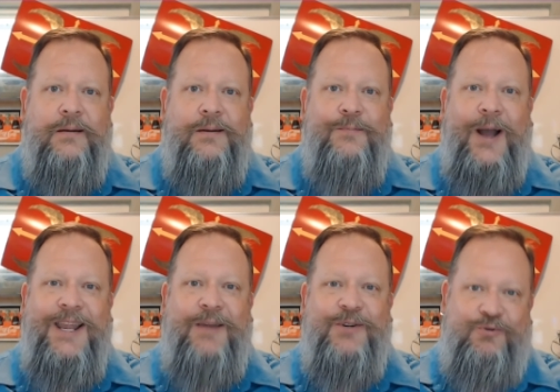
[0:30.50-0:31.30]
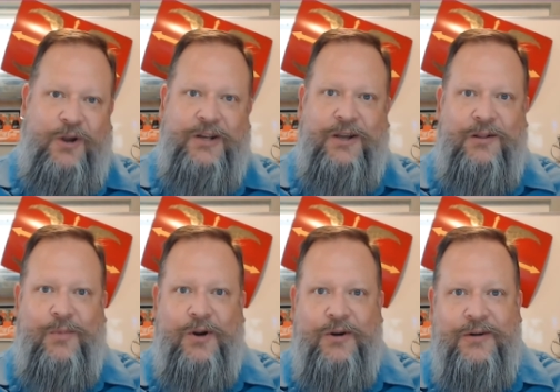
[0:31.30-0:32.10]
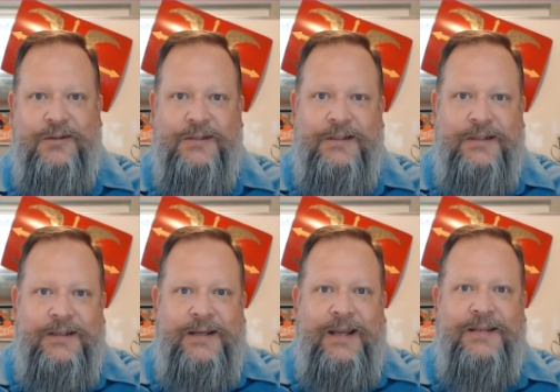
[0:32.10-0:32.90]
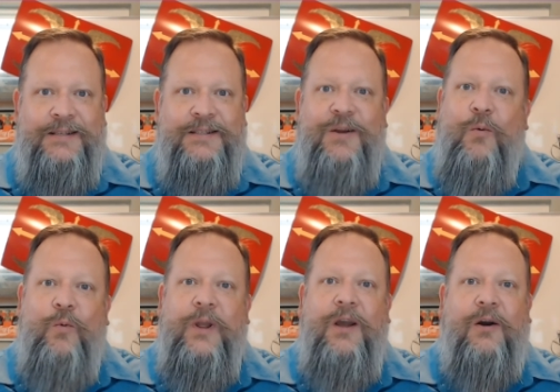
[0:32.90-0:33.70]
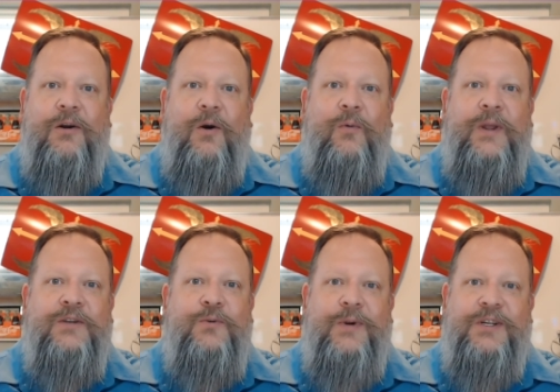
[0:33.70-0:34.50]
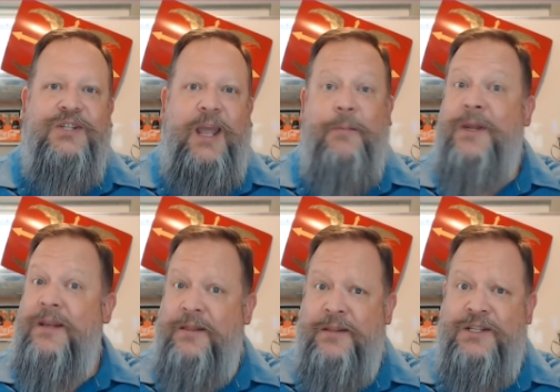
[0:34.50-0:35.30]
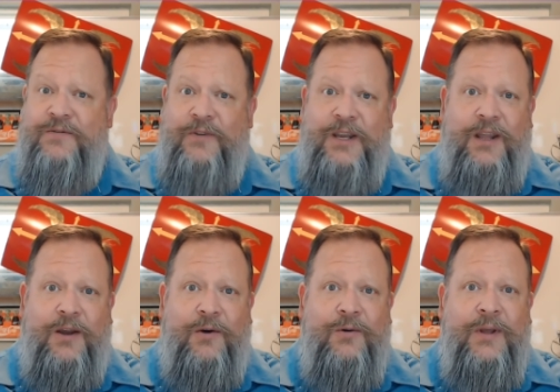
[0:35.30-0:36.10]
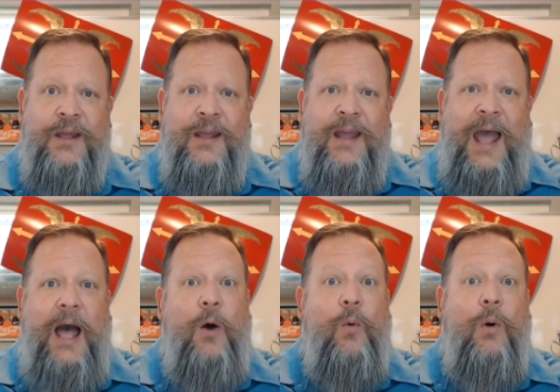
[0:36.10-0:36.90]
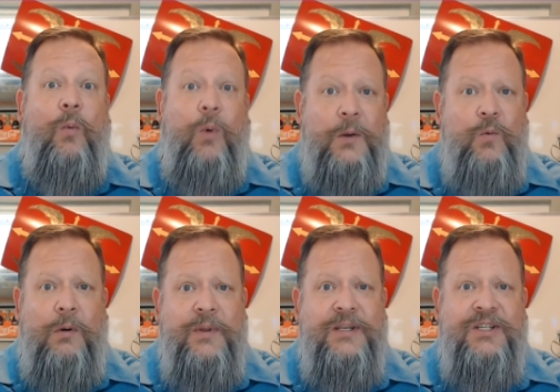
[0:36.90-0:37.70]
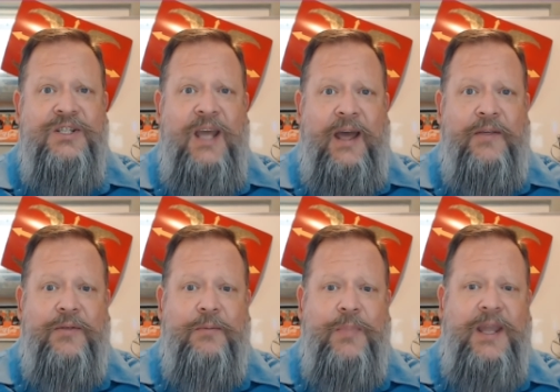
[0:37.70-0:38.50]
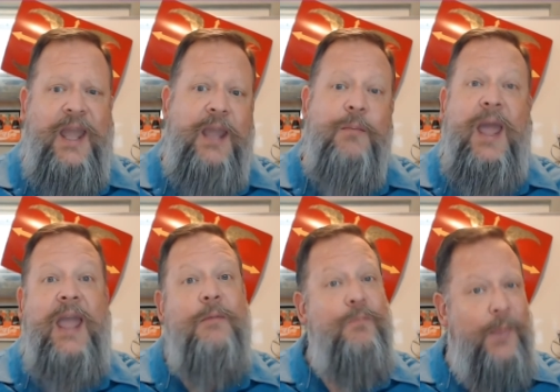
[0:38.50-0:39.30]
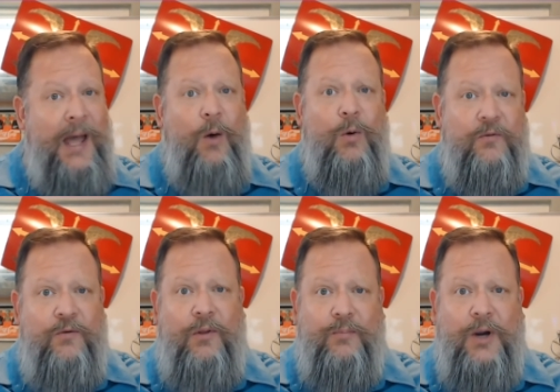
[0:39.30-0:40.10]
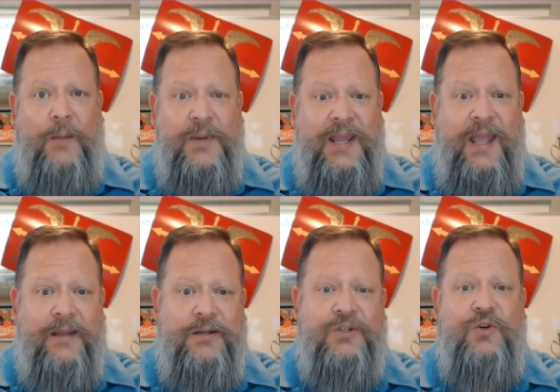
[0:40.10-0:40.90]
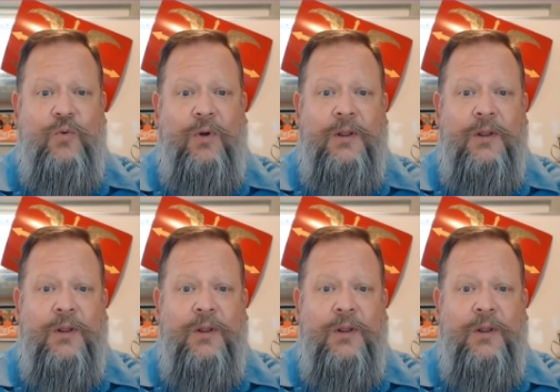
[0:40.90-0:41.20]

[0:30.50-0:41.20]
My name is Ron Ecklebarger, and we are going to examine in this video how one woman's death became a powerful propaganda tool